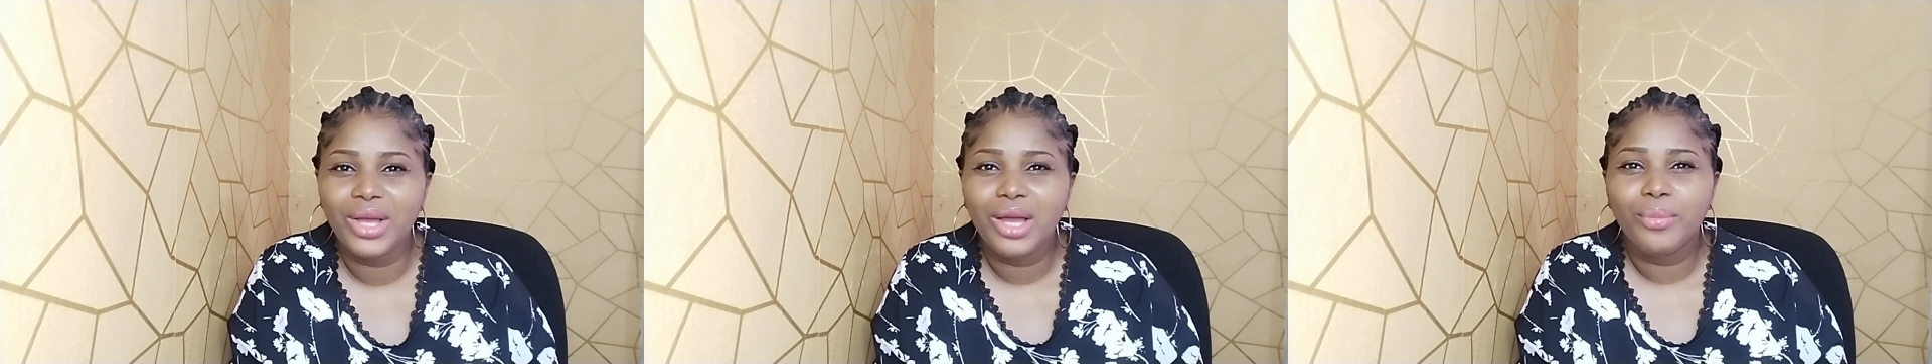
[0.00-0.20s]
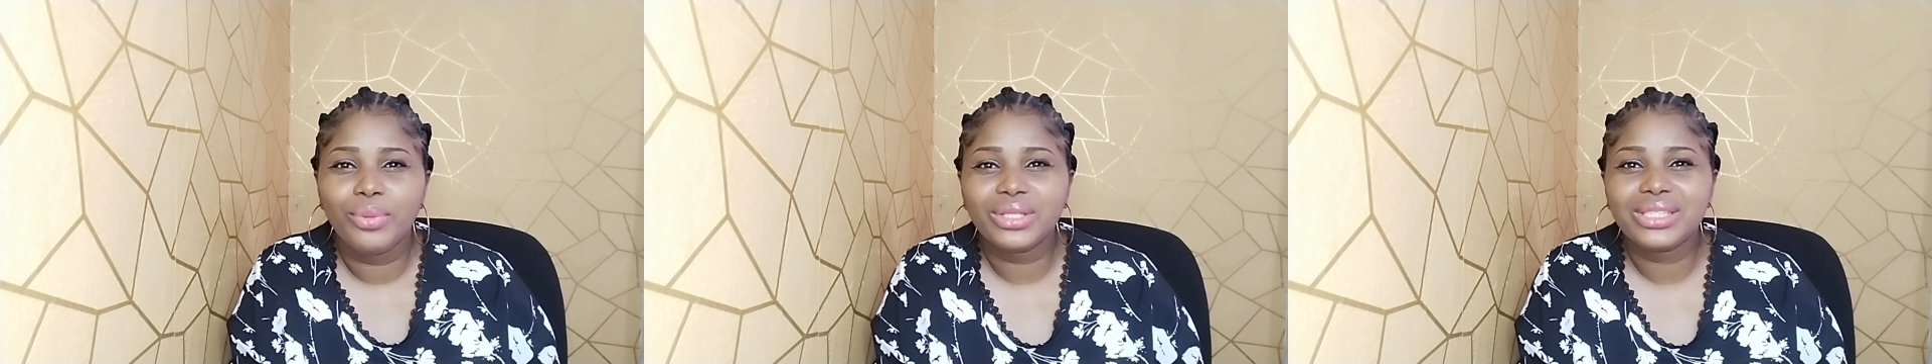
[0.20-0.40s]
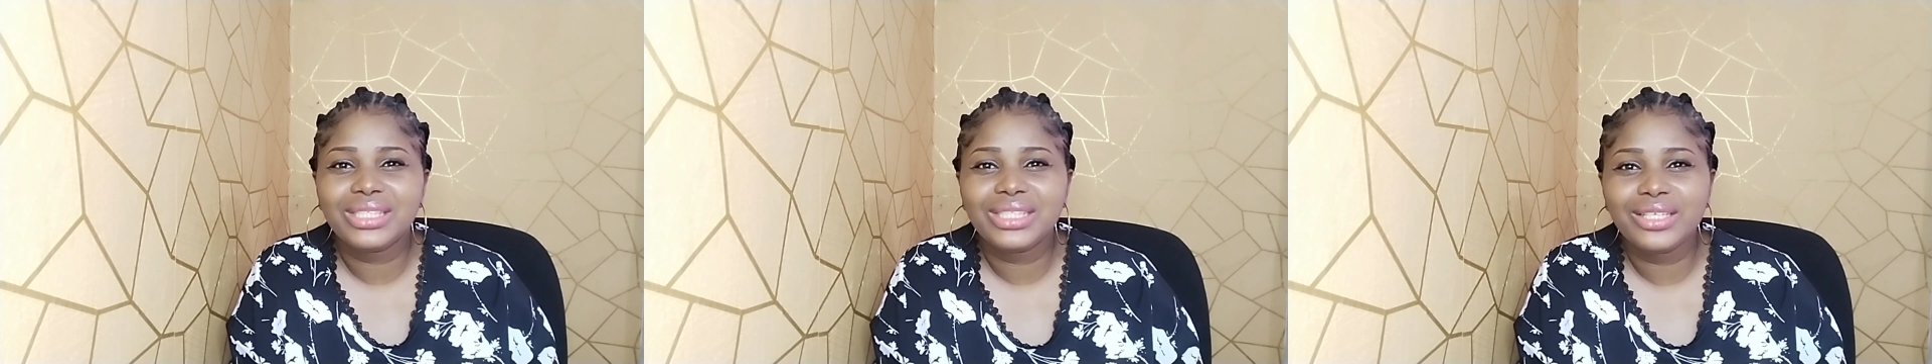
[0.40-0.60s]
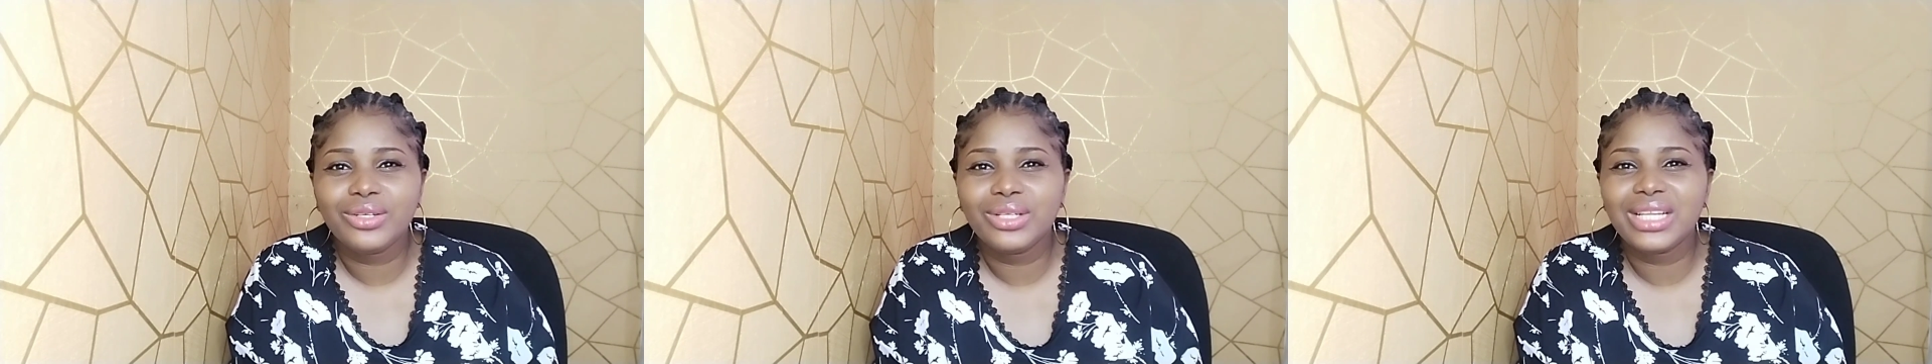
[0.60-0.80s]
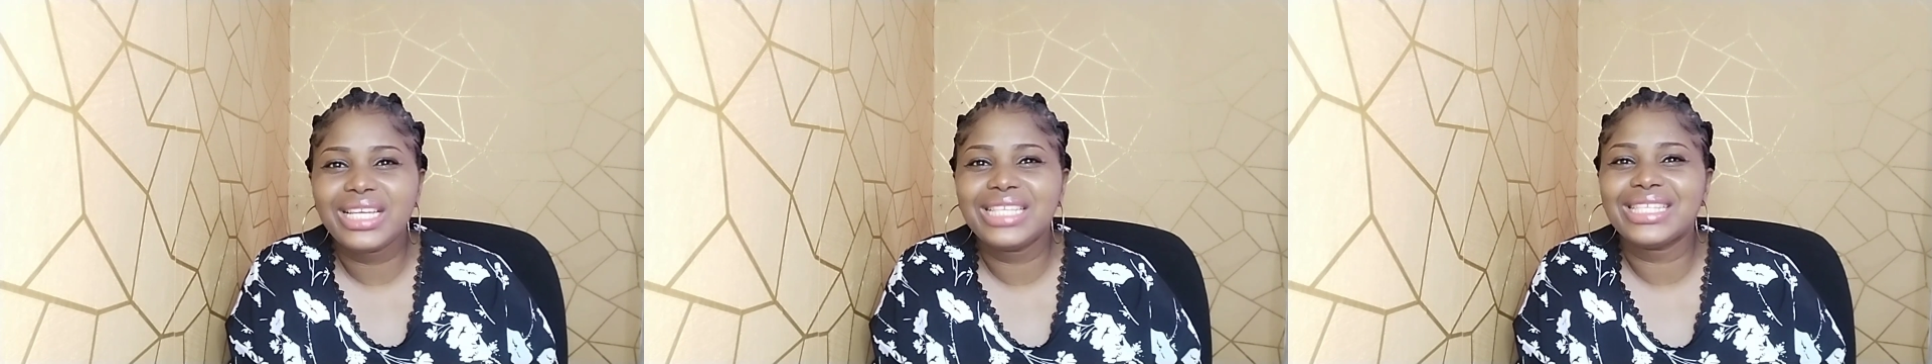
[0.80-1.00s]
but still
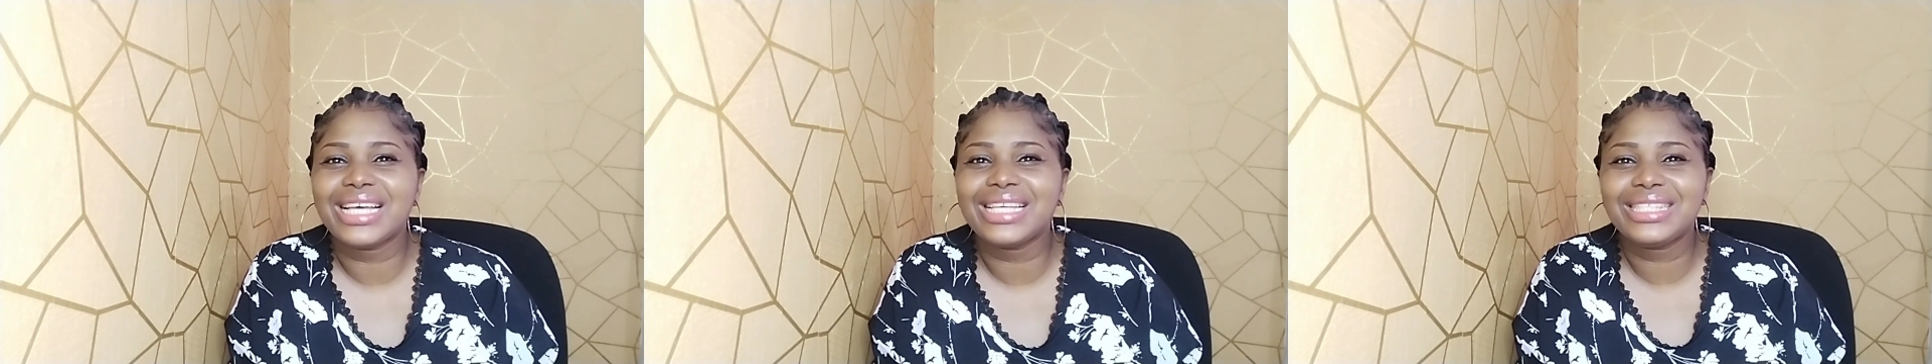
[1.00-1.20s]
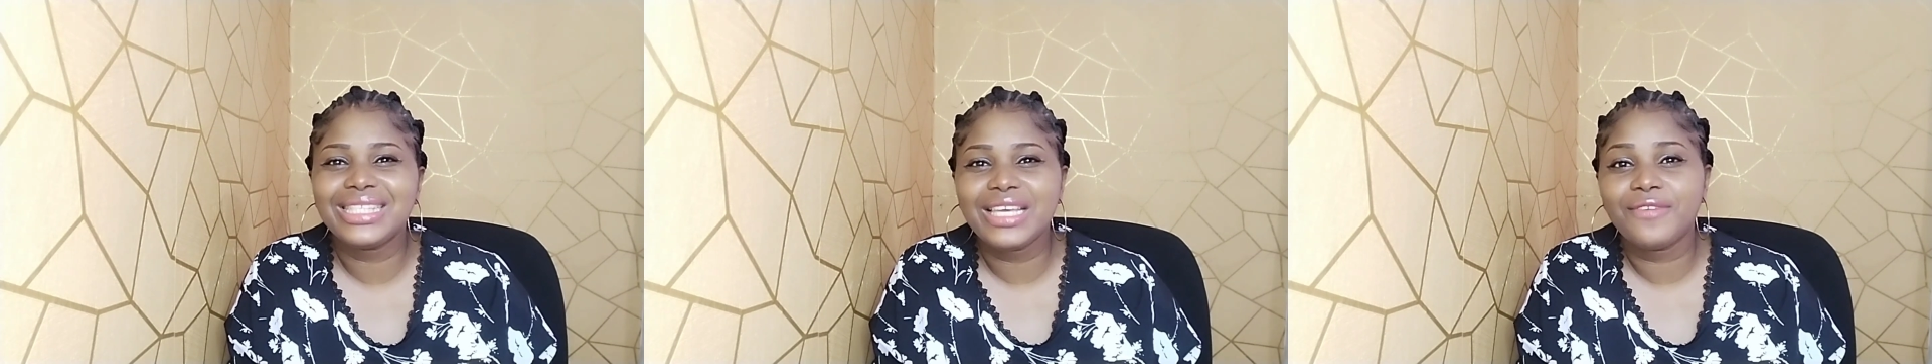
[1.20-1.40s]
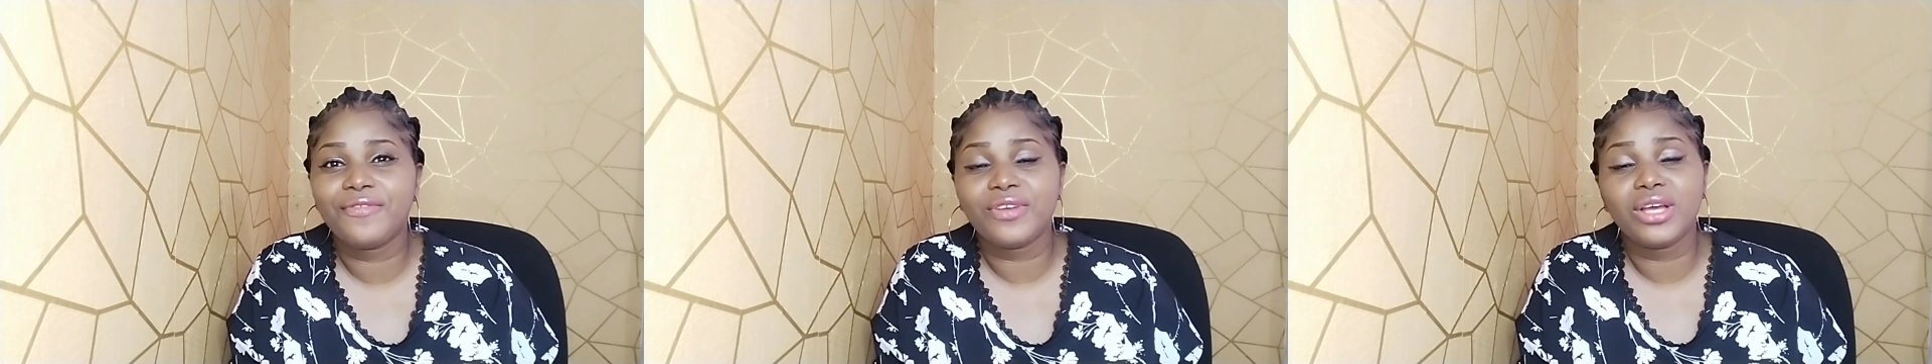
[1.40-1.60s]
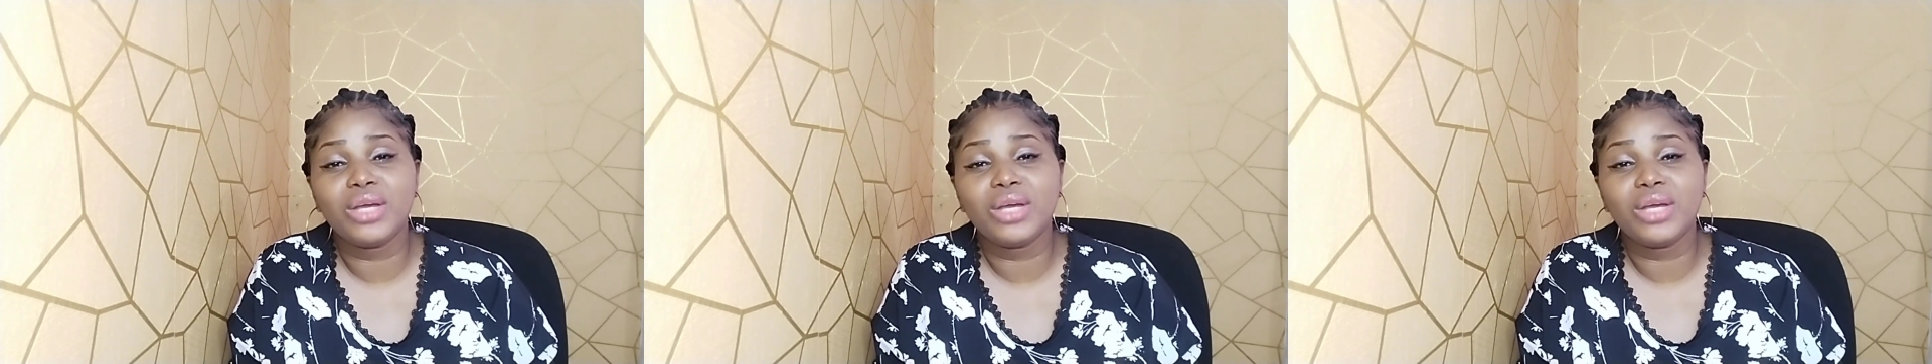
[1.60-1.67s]
is as if